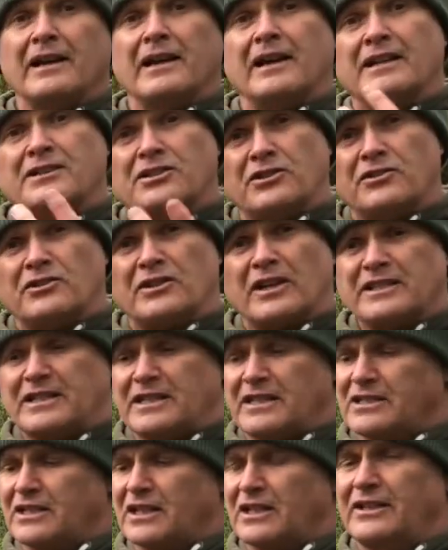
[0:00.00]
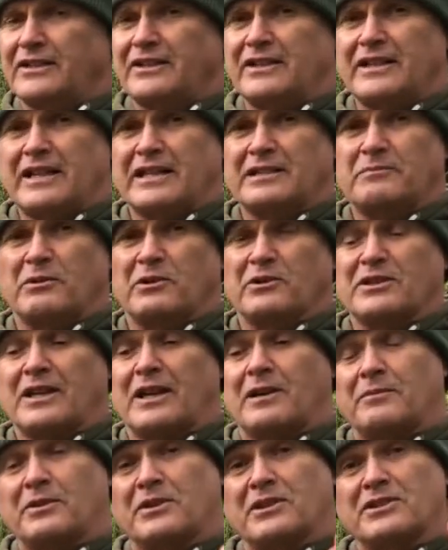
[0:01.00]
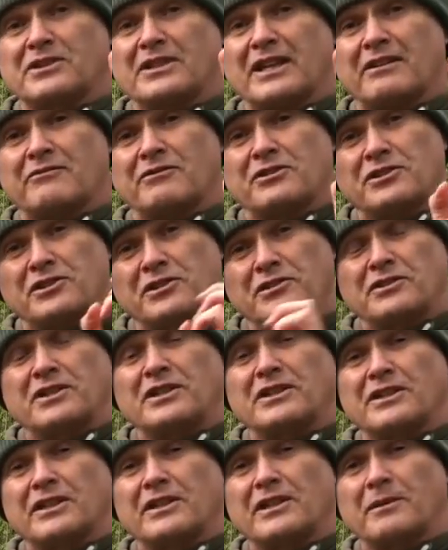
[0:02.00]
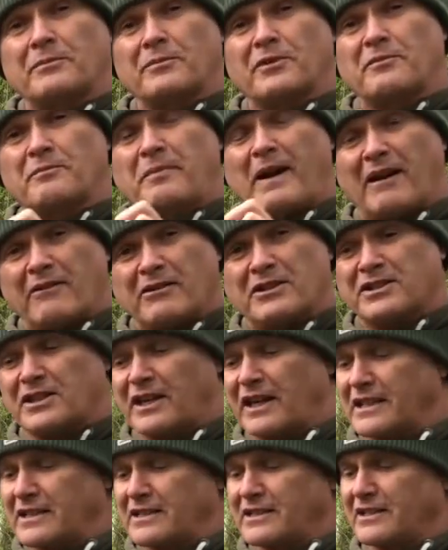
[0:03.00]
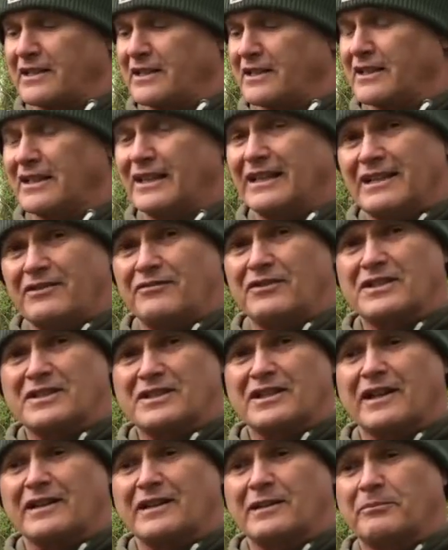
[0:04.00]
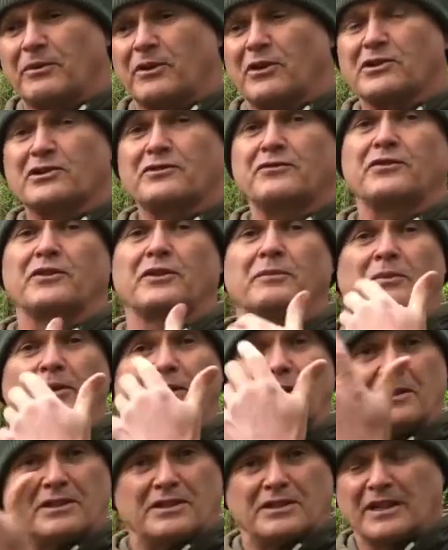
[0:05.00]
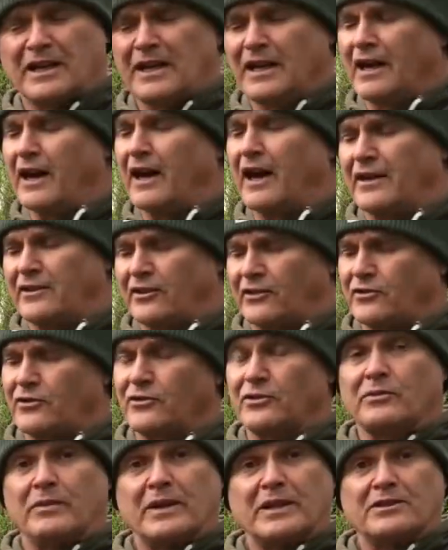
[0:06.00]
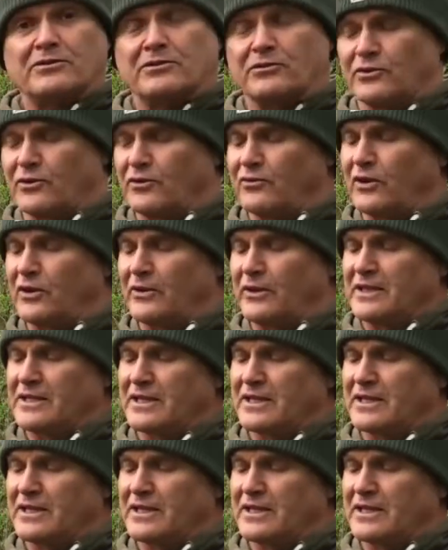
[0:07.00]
it's a good idea to clean the nest box out, because that reduces the number of parasites that can live inside the box for the birds either through the winter or the following